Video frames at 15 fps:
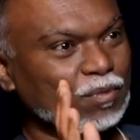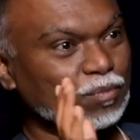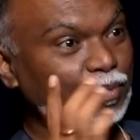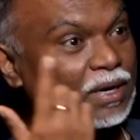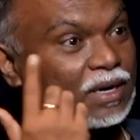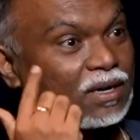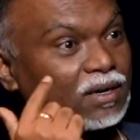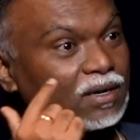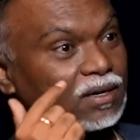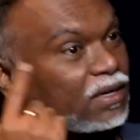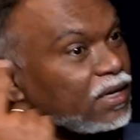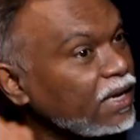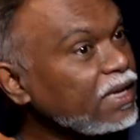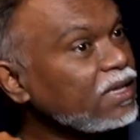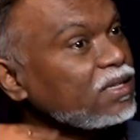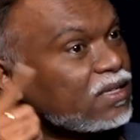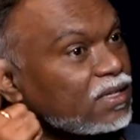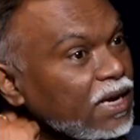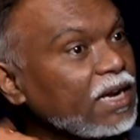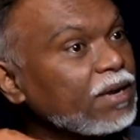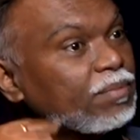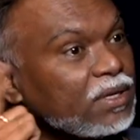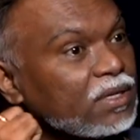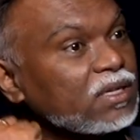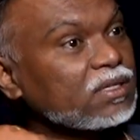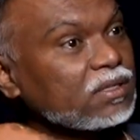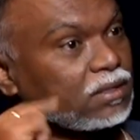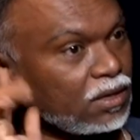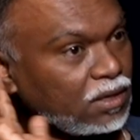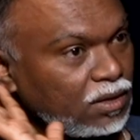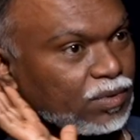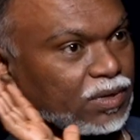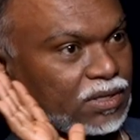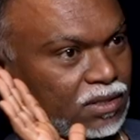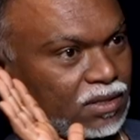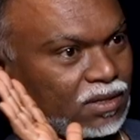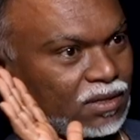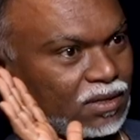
But inside me, the struggle was there.